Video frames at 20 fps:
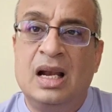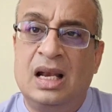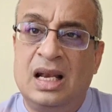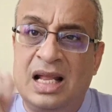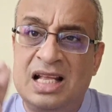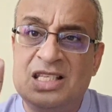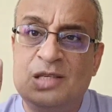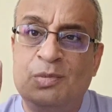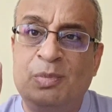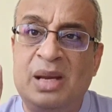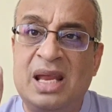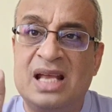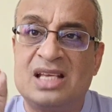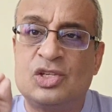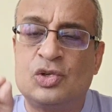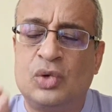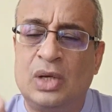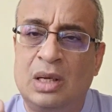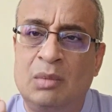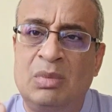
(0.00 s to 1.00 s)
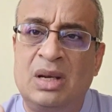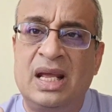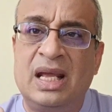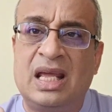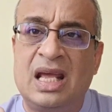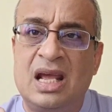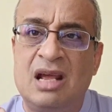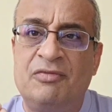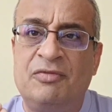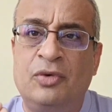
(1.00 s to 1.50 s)
Let's be extremely
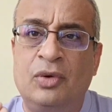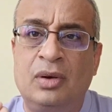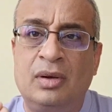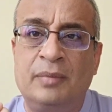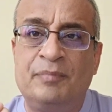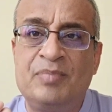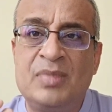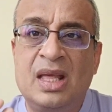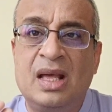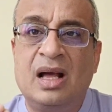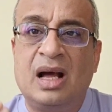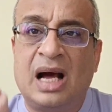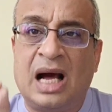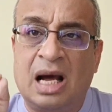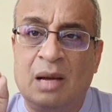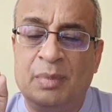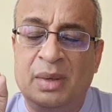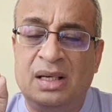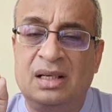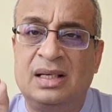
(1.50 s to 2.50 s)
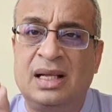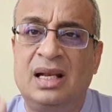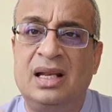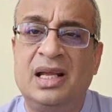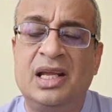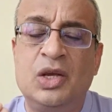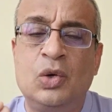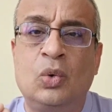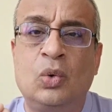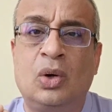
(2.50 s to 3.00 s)
careful. I've been
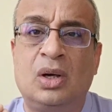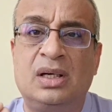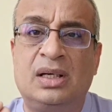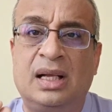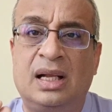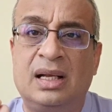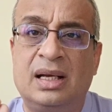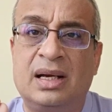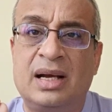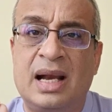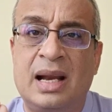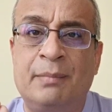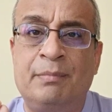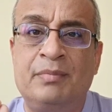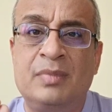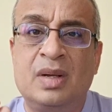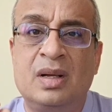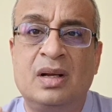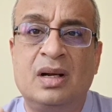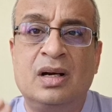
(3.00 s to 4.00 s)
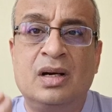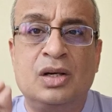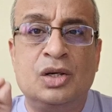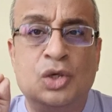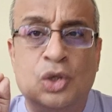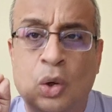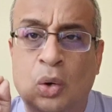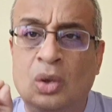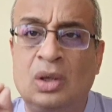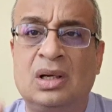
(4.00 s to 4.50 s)
telling you on Telegram,
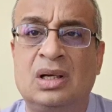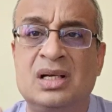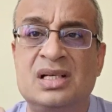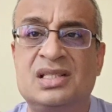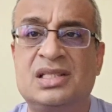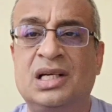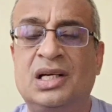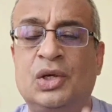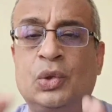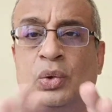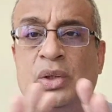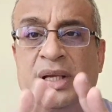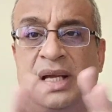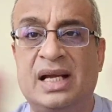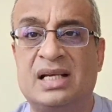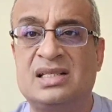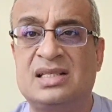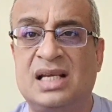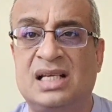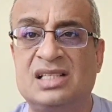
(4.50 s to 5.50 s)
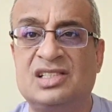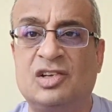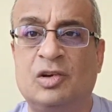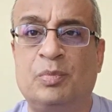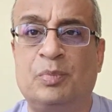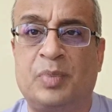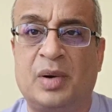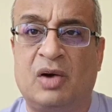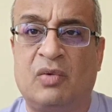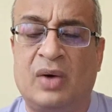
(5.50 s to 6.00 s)
don't listen to the
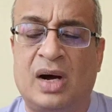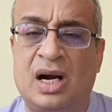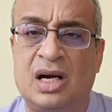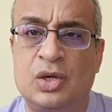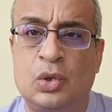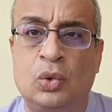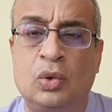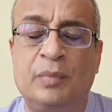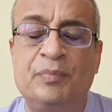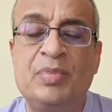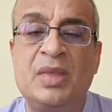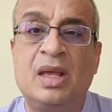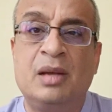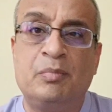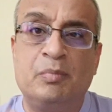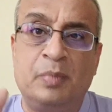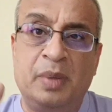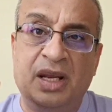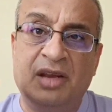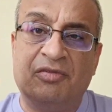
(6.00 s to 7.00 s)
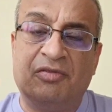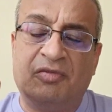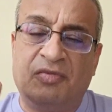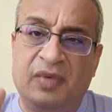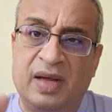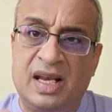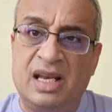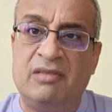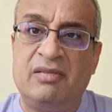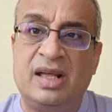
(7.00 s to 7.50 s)
excessive bravado. Be
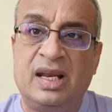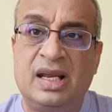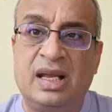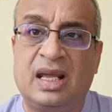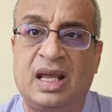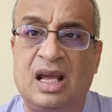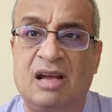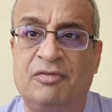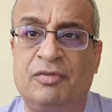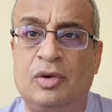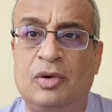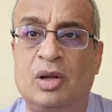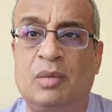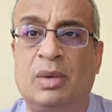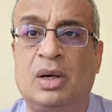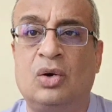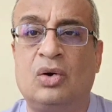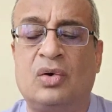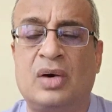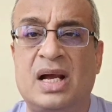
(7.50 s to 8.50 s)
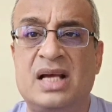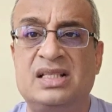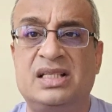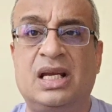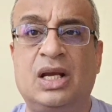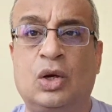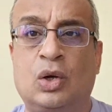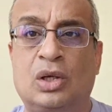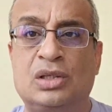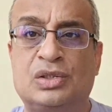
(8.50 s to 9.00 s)
very, very careful about
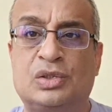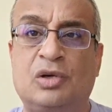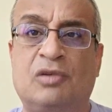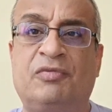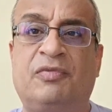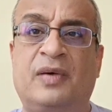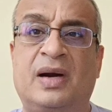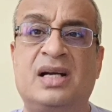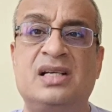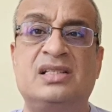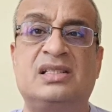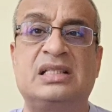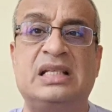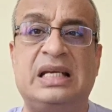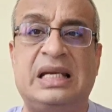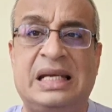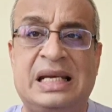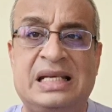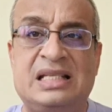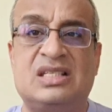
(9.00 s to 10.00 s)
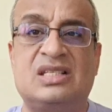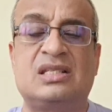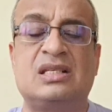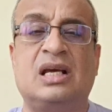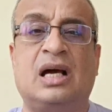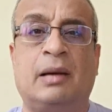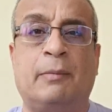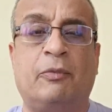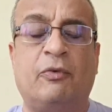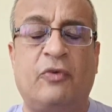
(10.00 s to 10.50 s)
rising cost of funds.
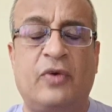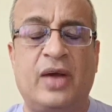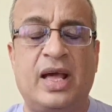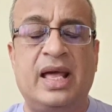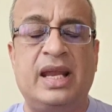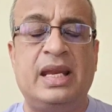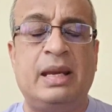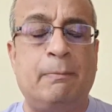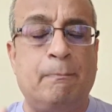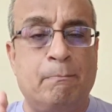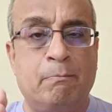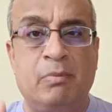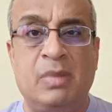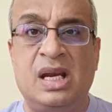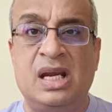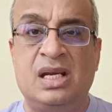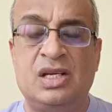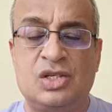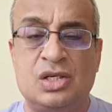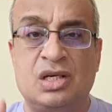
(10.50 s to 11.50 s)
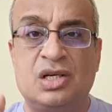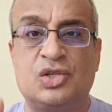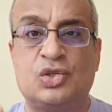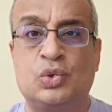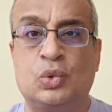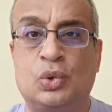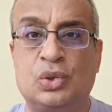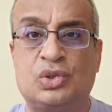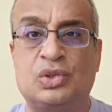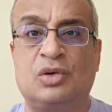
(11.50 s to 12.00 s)
It's a very major
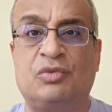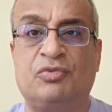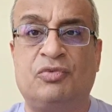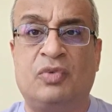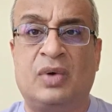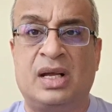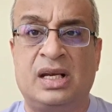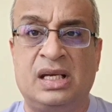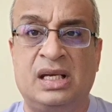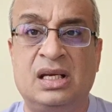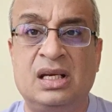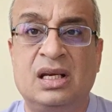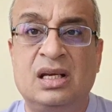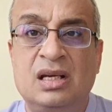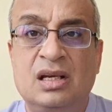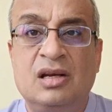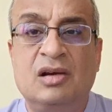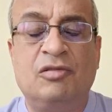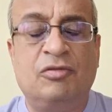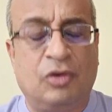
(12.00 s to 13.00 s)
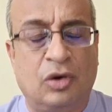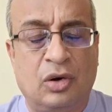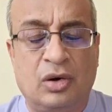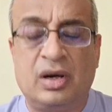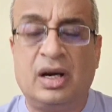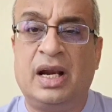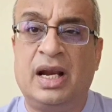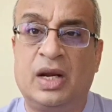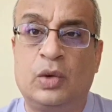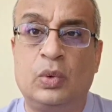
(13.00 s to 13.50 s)
source of worry
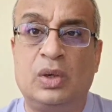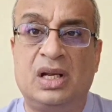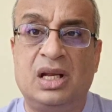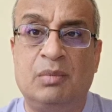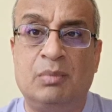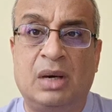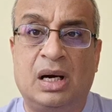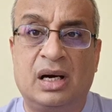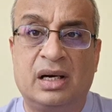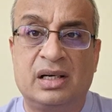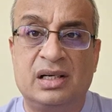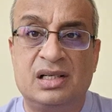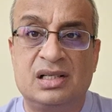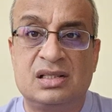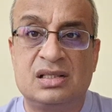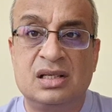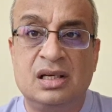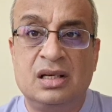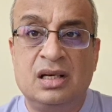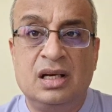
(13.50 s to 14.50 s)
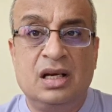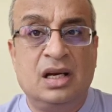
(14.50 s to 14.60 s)
for equity markets.